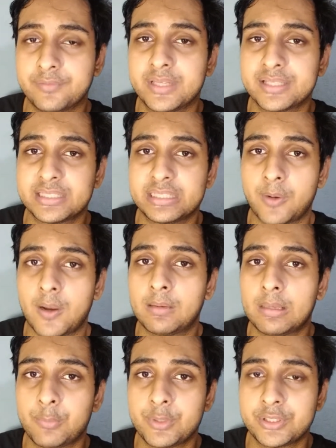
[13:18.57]
If there's any
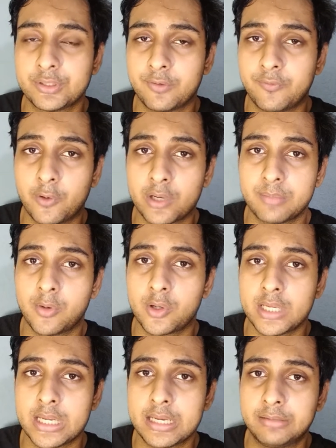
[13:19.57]
problem with your foreign
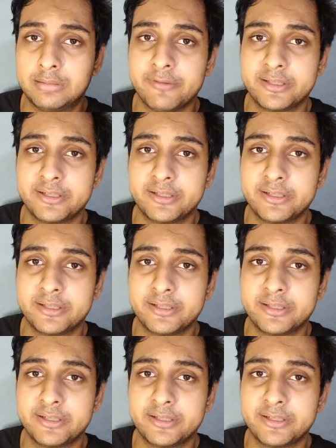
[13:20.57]
body,